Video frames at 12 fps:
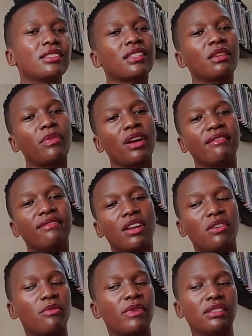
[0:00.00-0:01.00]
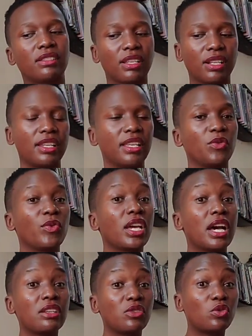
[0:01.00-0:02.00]
keep our environment clean. We
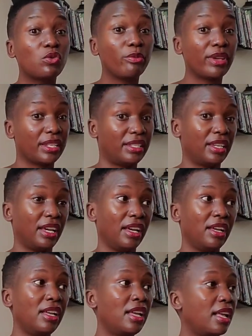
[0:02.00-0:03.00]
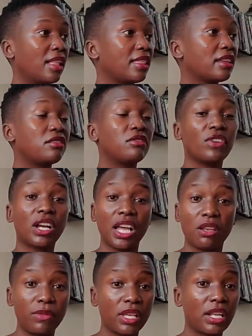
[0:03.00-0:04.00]
can do better. That river
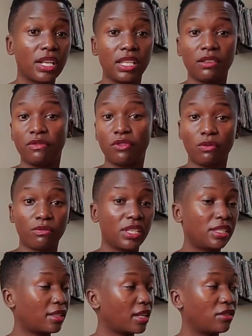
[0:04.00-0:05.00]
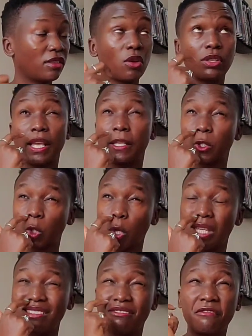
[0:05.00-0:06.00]
can be cleaned from this side. Because I saw
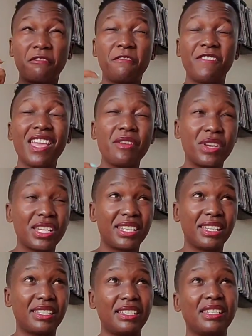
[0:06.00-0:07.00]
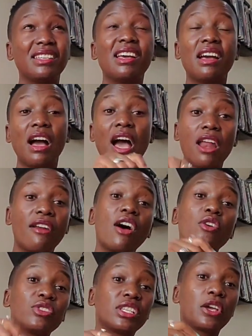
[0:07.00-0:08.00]
it very dirty
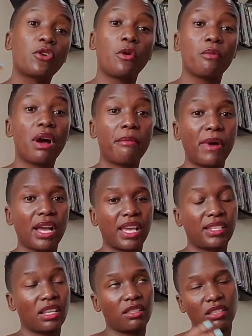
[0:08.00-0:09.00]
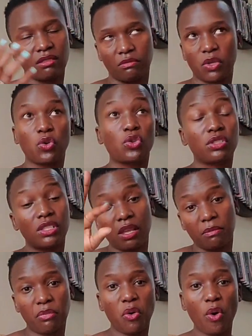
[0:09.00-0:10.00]
around Gikomba market, I think, because they
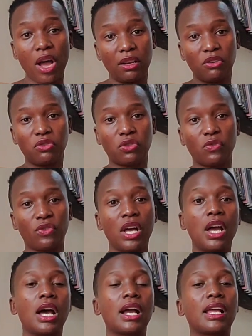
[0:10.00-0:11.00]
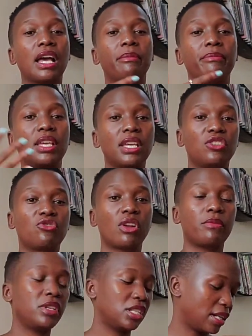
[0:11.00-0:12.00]
pour a lot of garbage,
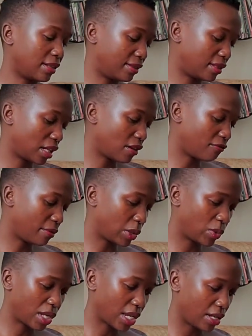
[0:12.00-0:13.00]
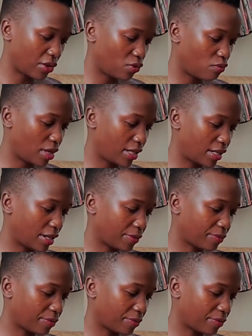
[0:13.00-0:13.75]
rubbish and stuff. But we can do better.